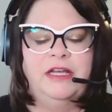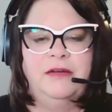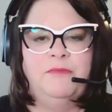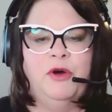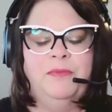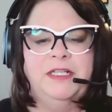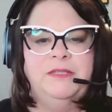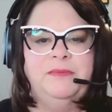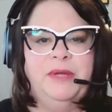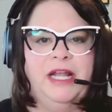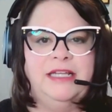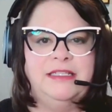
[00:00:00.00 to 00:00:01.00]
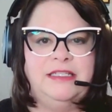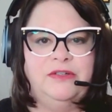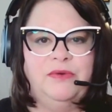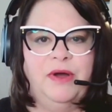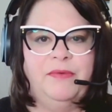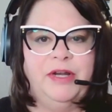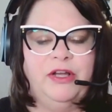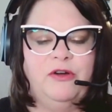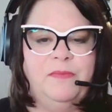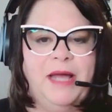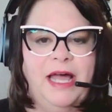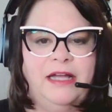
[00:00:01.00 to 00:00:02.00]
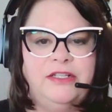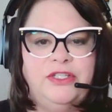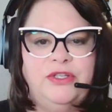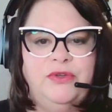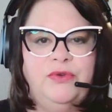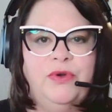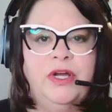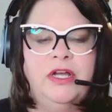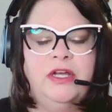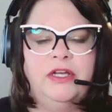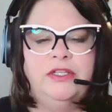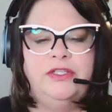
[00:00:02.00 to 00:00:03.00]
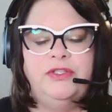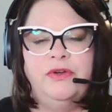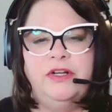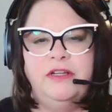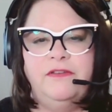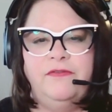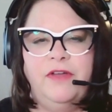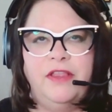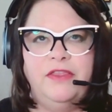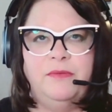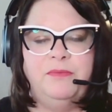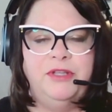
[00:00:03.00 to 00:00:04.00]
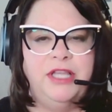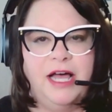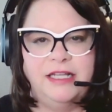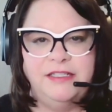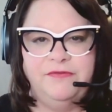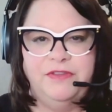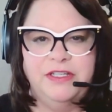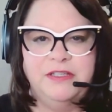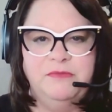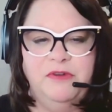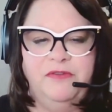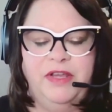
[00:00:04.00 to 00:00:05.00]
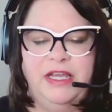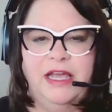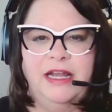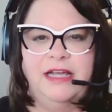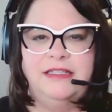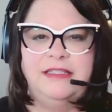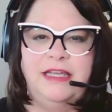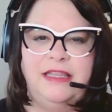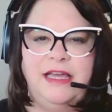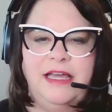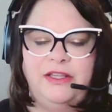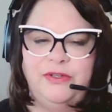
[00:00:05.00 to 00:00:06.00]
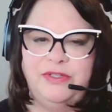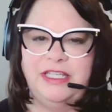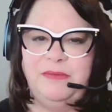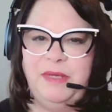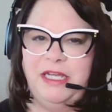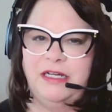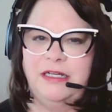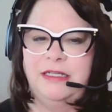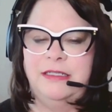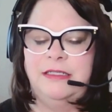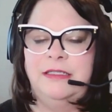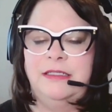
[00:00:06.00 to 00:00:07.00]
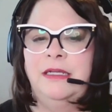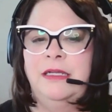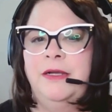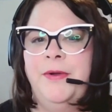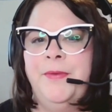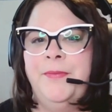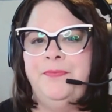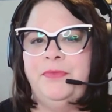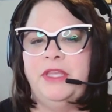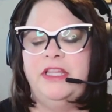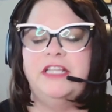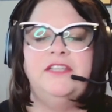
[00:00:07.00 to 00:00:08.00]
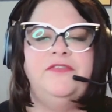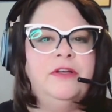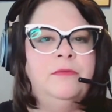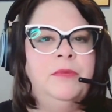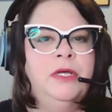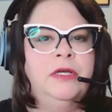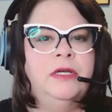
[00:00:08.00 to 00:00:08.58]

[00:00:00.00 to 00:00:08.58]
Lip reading: moments, but I want to go back to sort of the plot of this movie. And I say that loosely because this film